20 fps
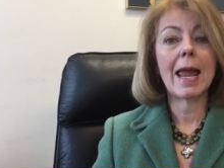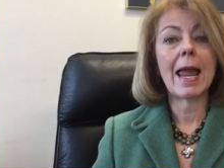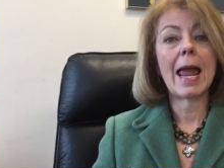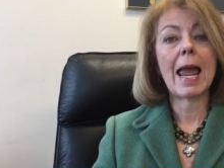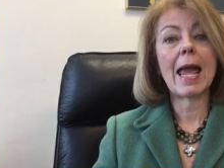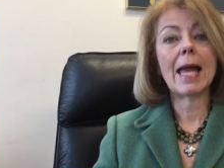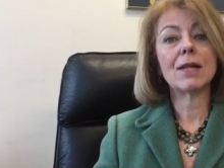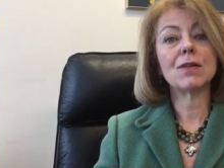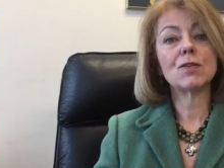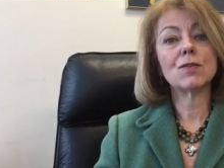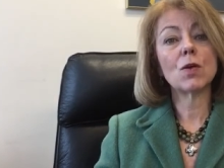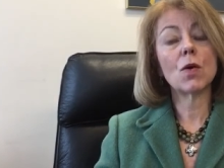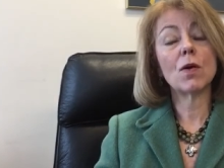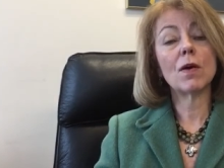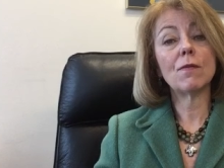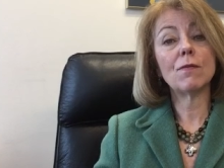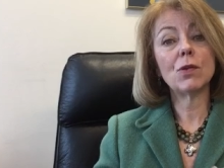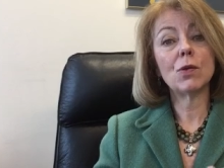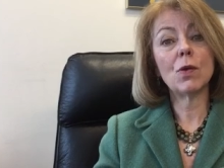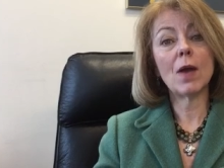And so
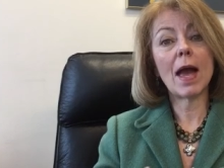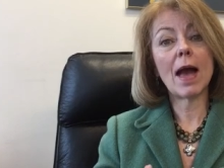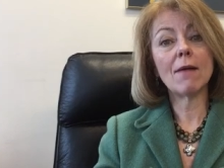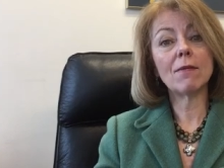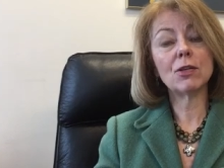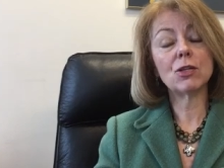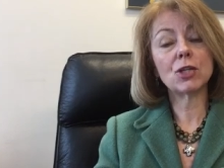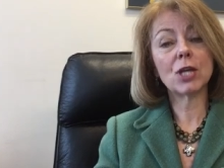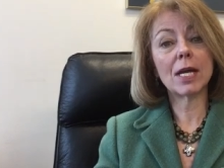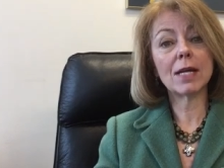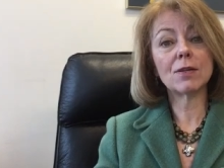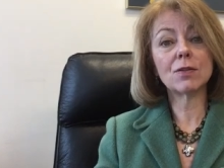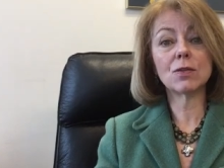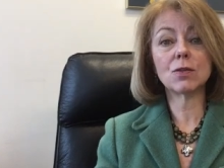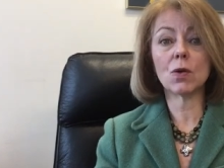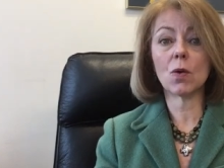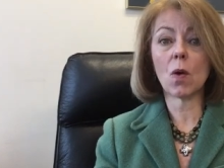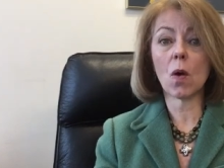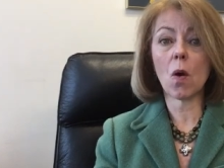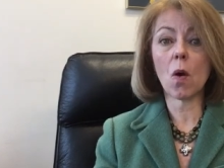if you have a chance
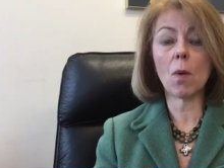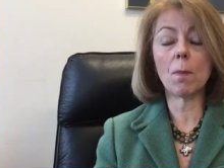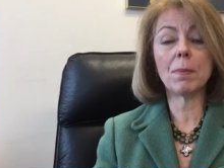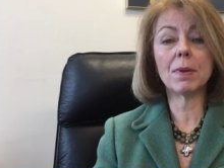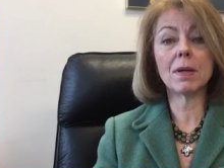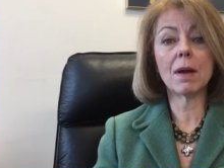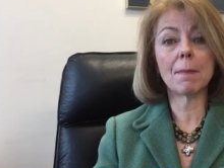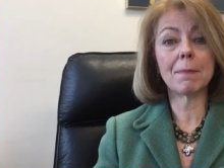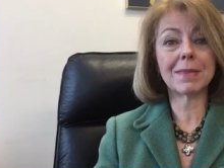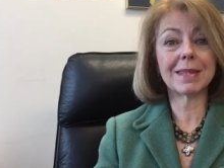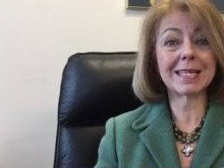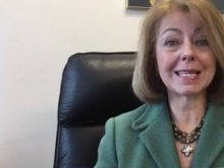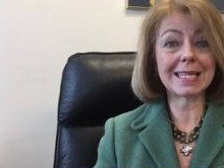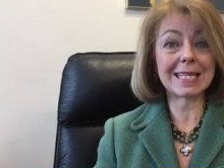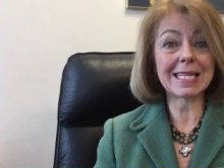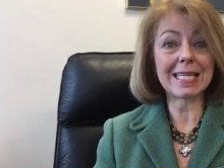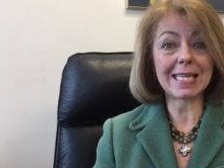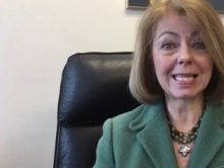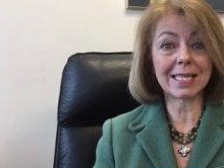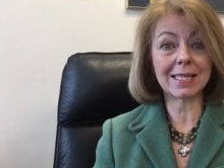to open up the
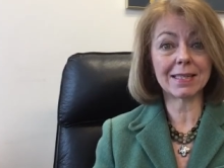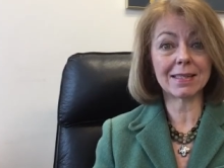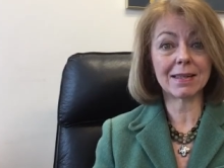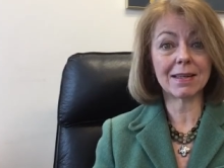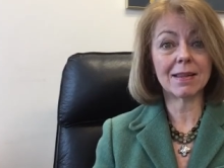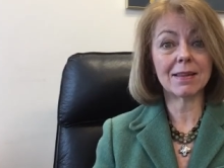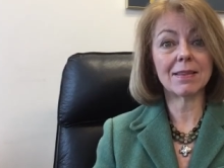link